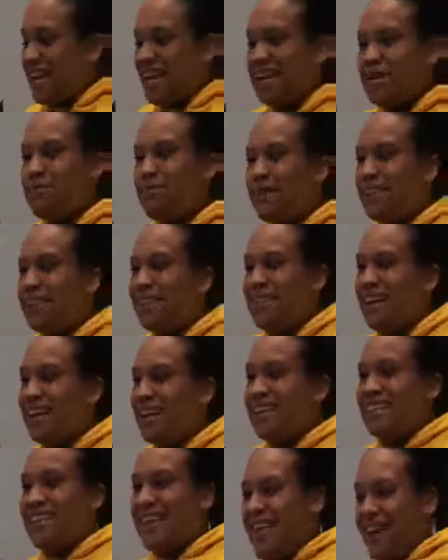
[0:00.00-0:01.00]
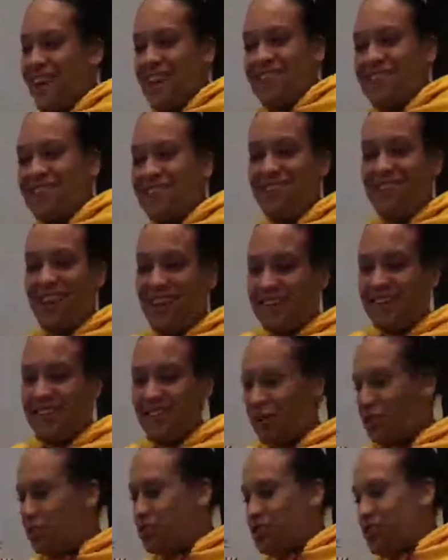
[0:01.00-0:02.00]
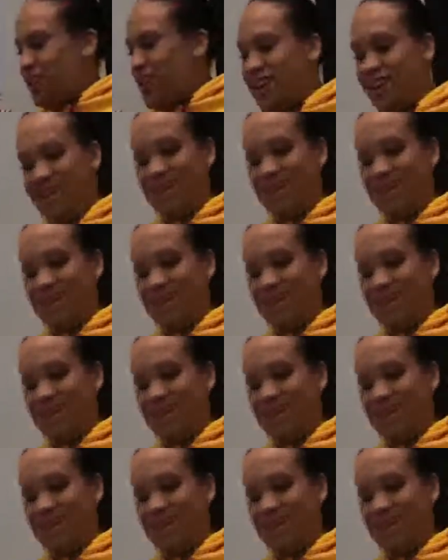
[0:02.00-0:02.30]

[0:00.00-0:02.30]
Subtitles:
tiny miniskirts, and Soul Train.